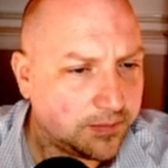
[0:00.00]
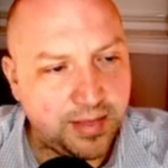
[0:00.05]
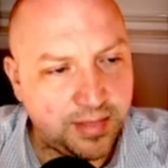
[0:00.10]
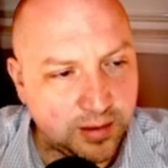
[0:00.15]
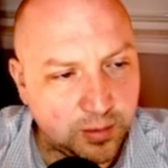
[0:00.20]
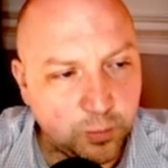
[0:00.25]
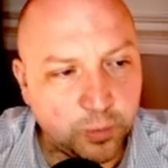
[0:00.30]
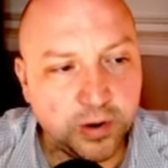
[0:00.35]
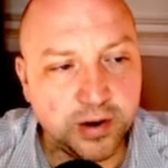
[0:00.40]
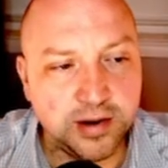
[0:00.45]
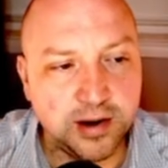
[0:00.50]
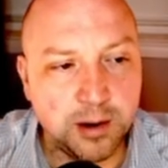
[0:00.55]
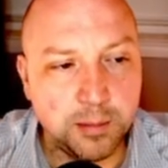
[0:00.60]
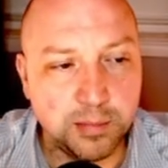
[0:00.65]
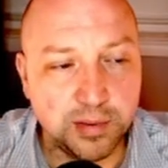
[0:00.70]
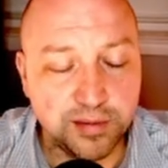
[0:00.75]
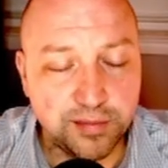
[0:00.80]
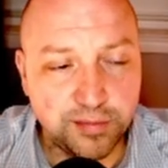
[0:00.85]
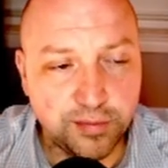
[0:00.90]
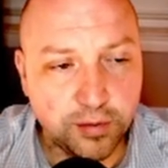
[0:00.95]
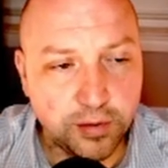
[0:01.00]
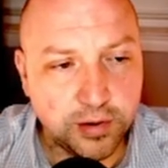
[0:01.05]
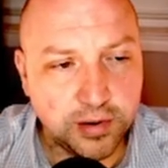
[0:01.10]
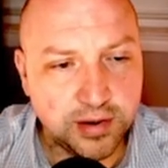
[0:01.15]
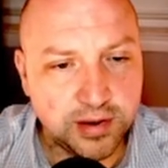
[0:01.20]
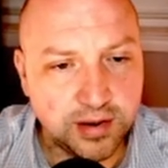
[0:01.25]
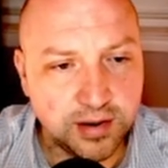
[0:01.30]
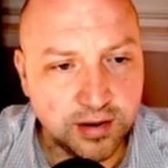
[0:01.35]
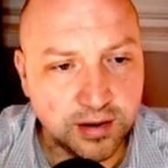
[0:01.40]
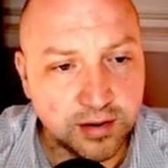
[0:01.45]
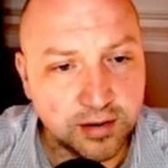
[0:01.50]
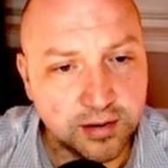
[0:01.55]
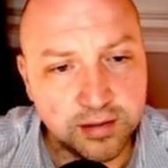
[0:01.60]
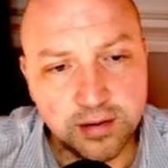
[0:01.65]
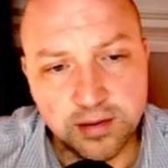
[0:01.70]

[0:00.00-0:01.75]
And then we're at number 4 here